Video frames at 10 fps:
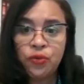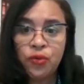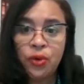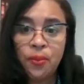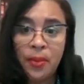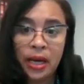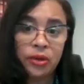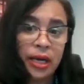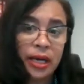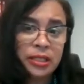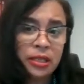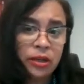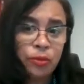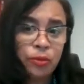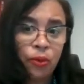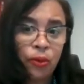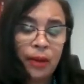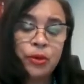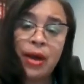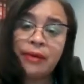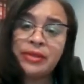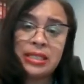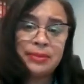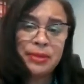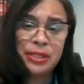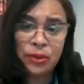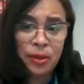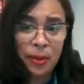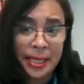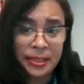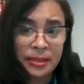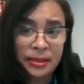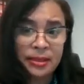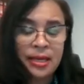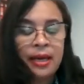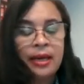full model concierge program, you have to dismiss all your patients.